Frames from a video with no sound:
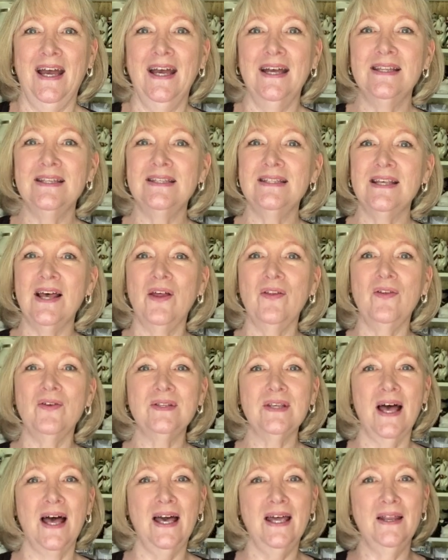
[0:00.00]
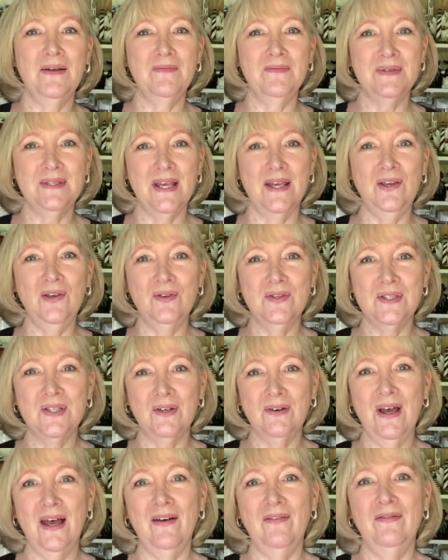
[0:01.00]
and sell those items that you
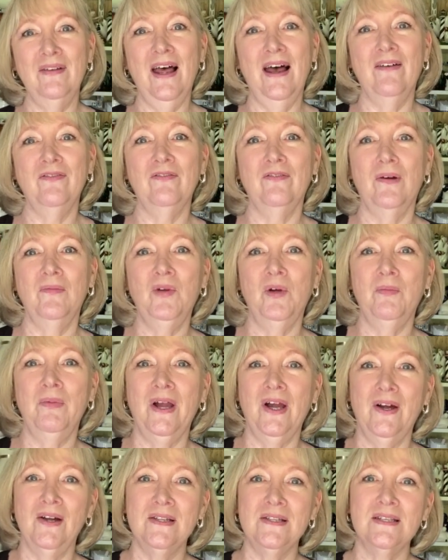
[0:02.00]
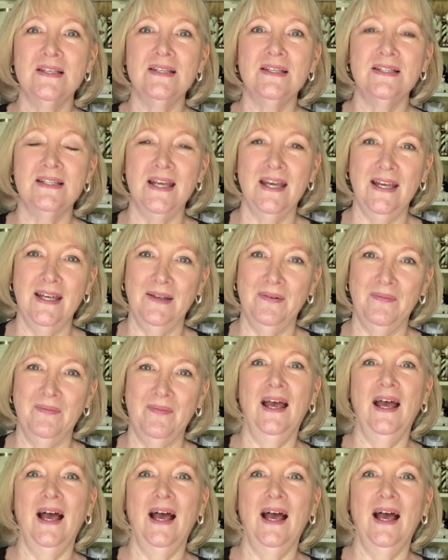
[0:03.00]
still have left from your parents' estate,